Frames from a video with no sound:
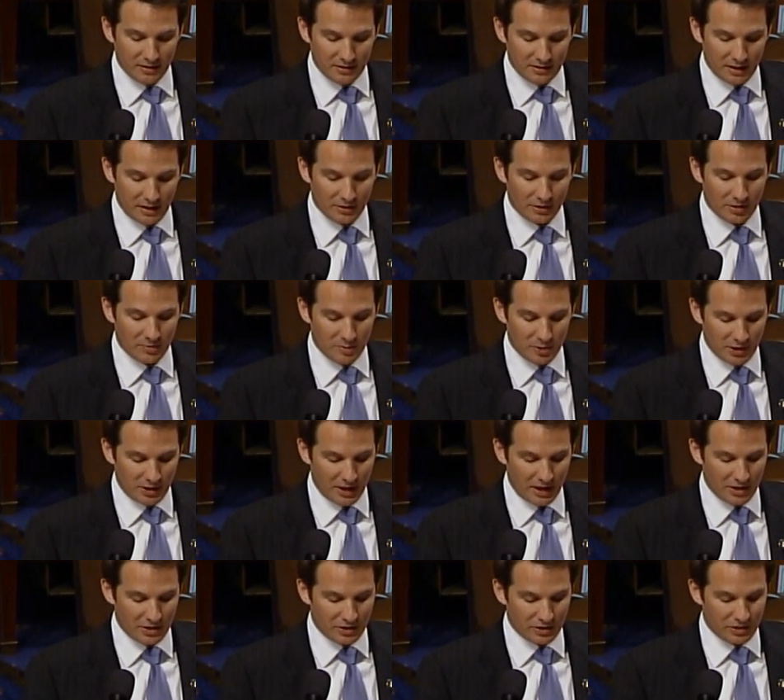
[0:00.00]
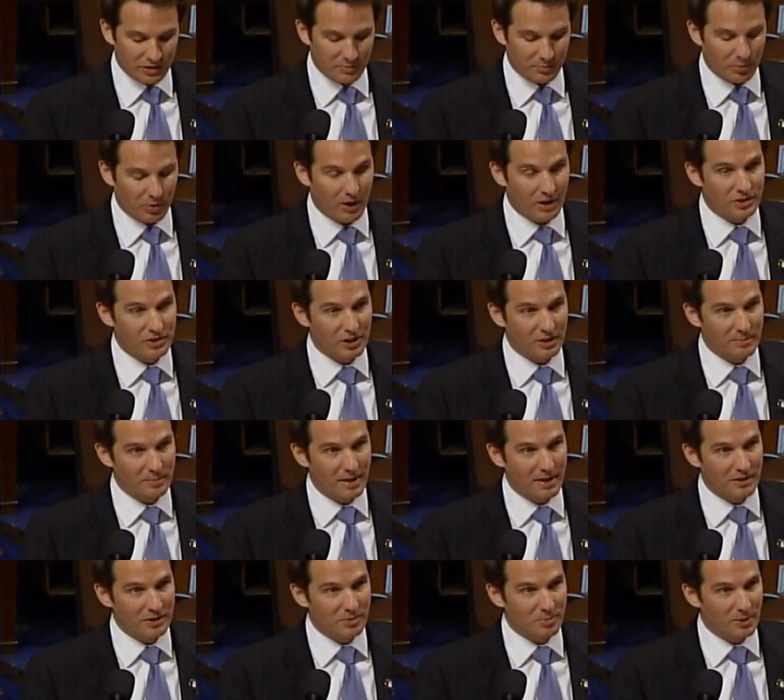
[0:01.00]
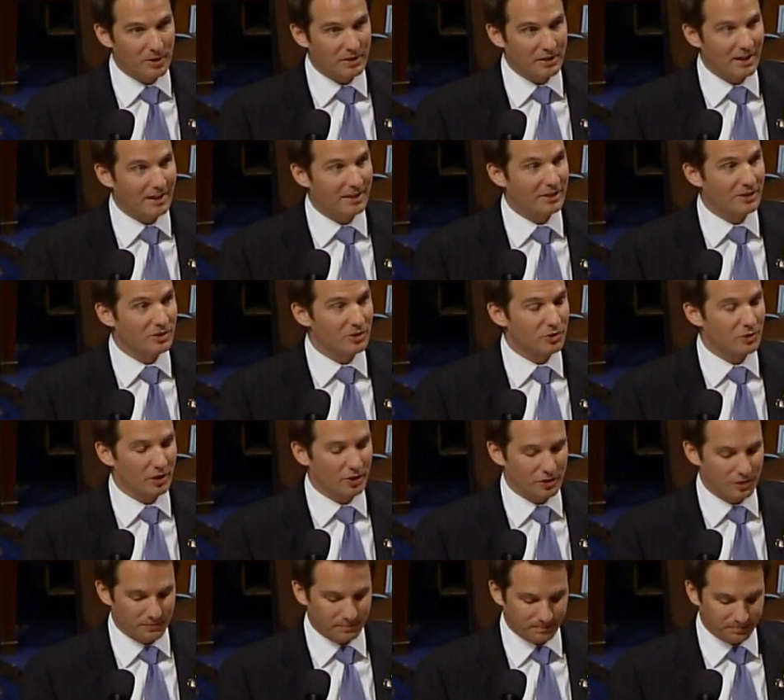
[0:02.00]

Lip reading: telecommunications, project management, and construction.